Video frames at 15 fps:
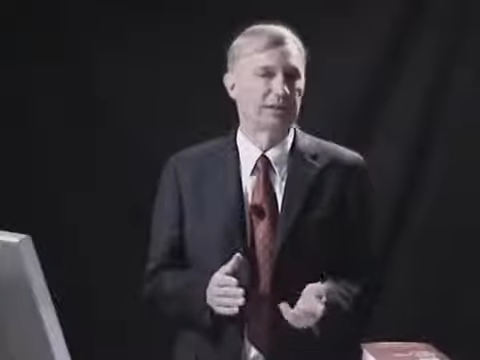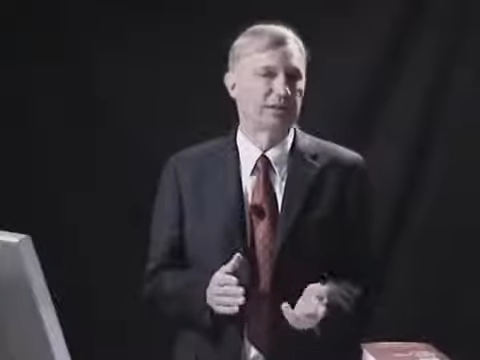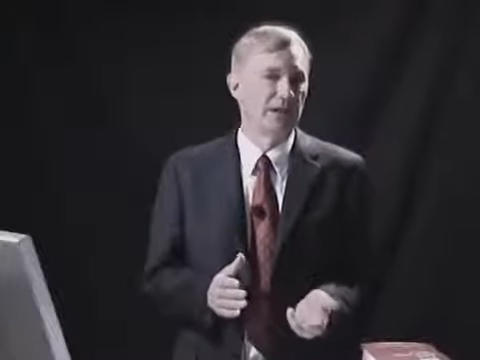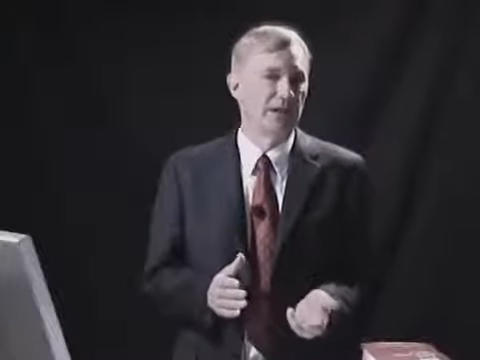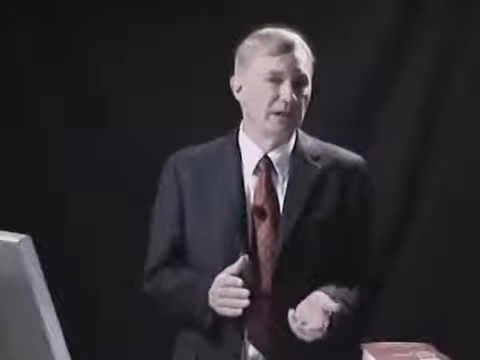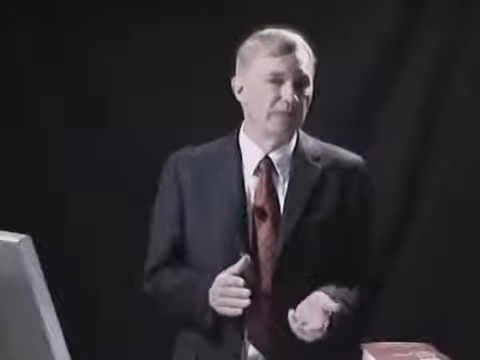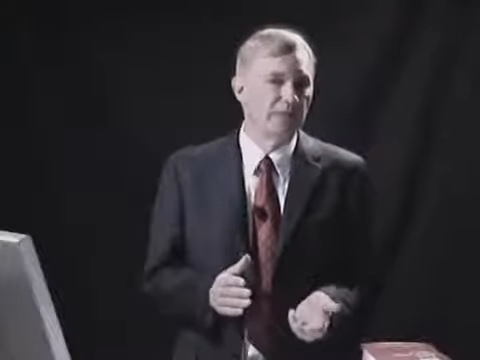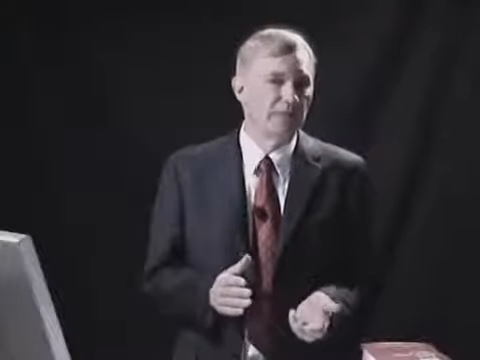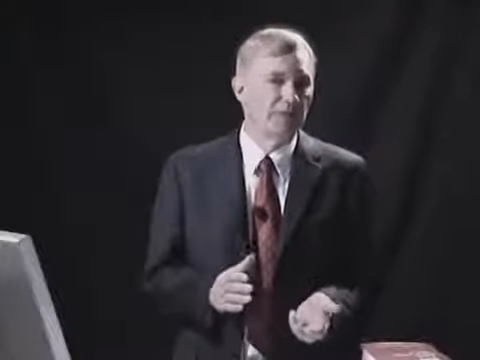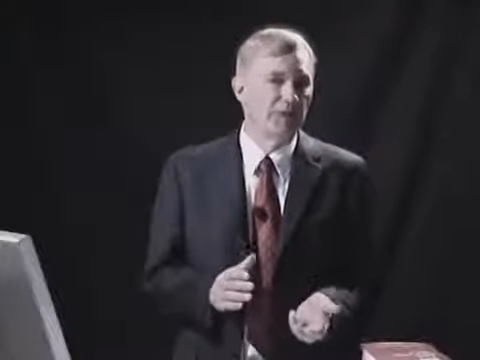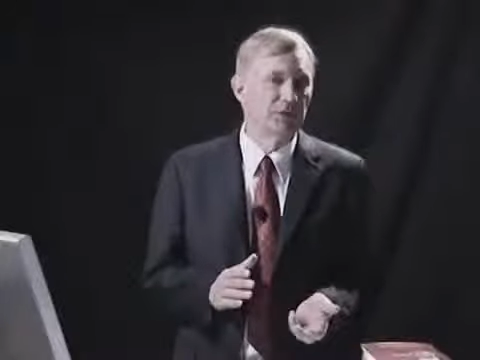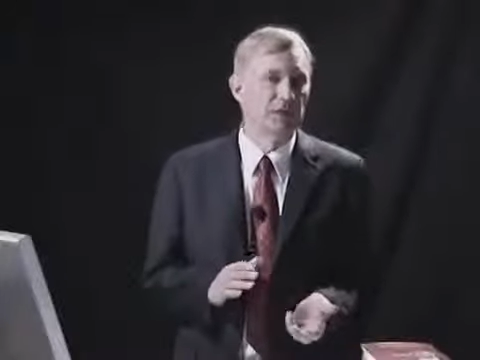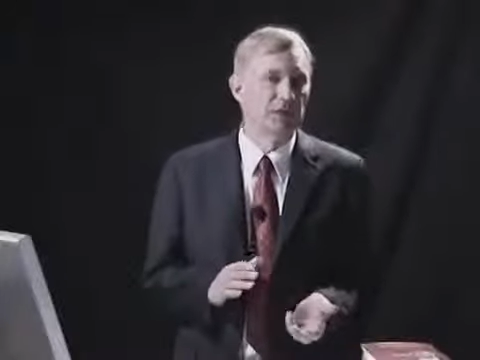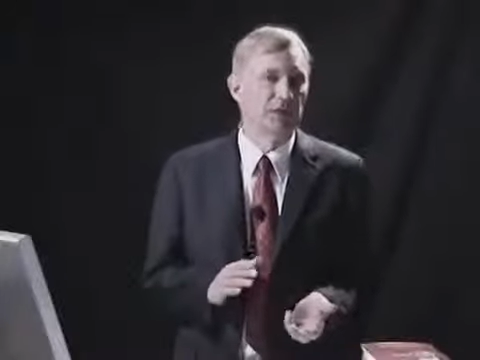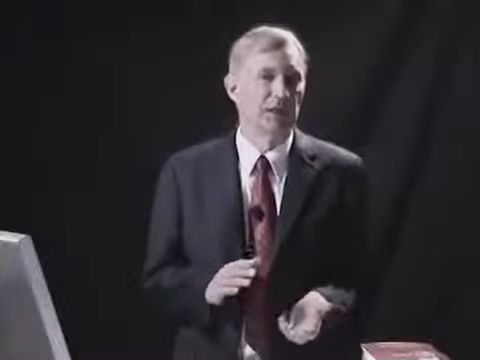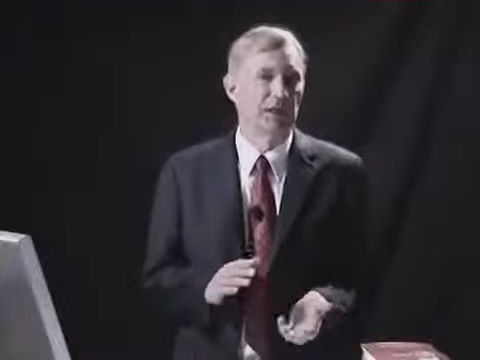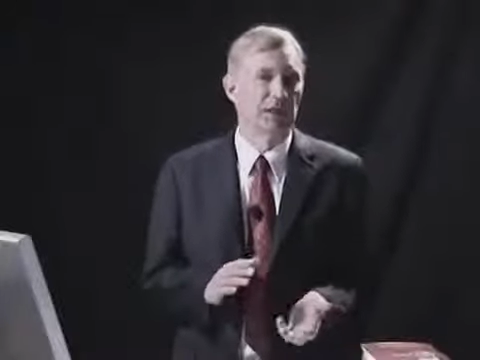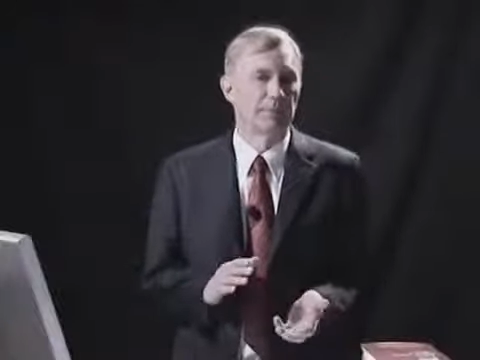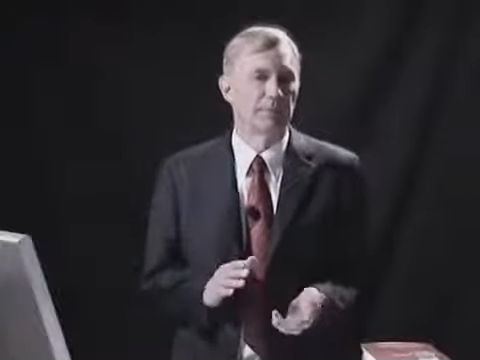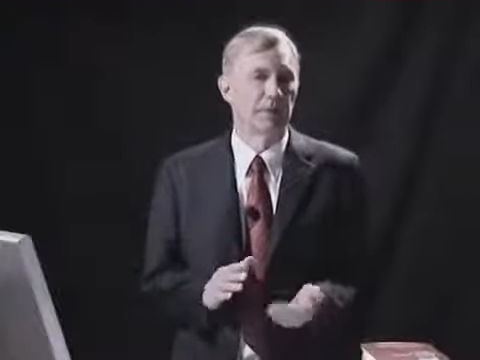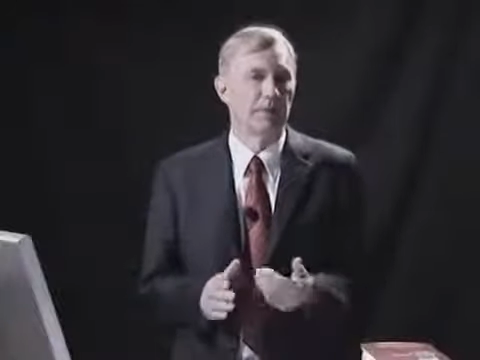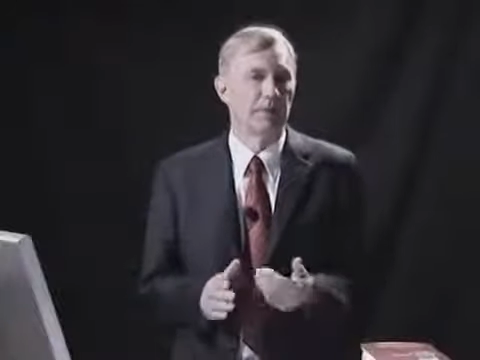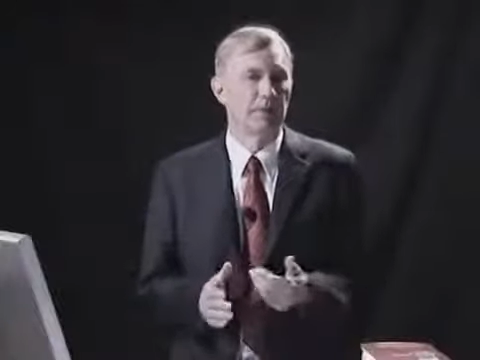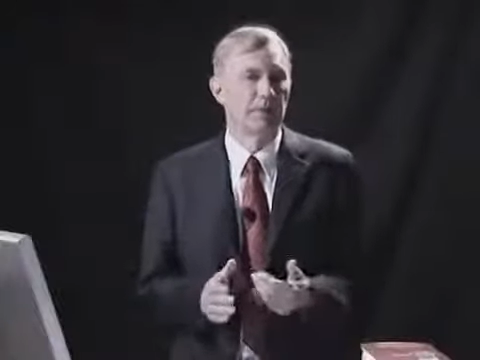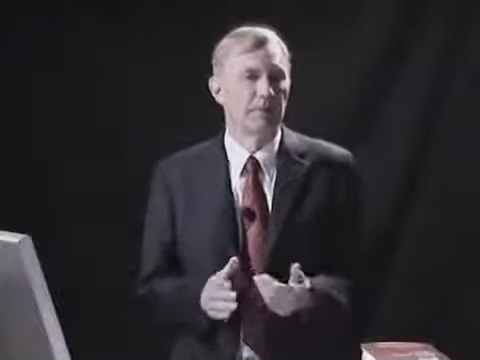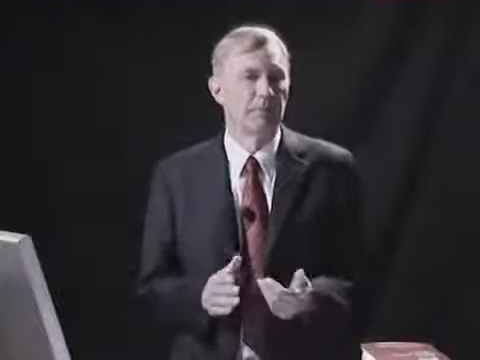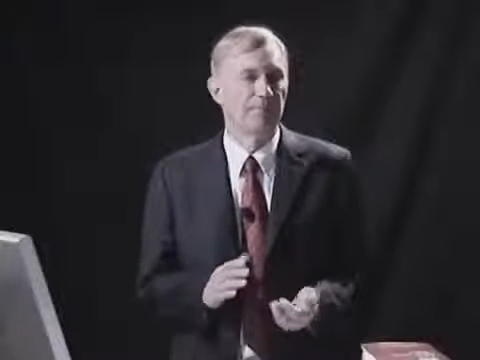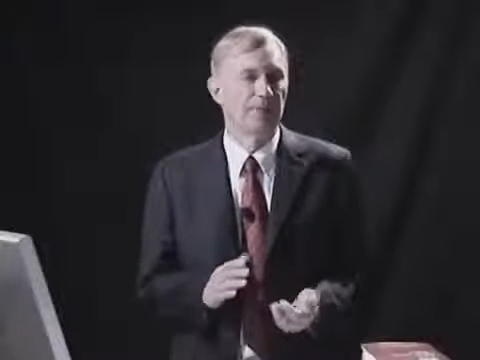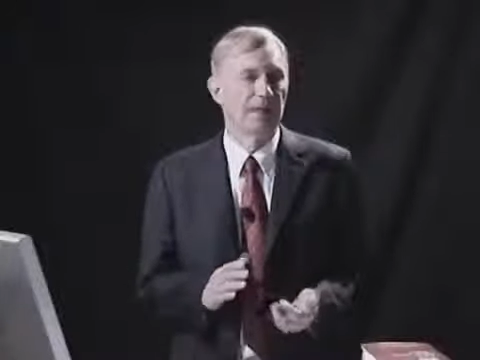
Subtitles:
James and Paul,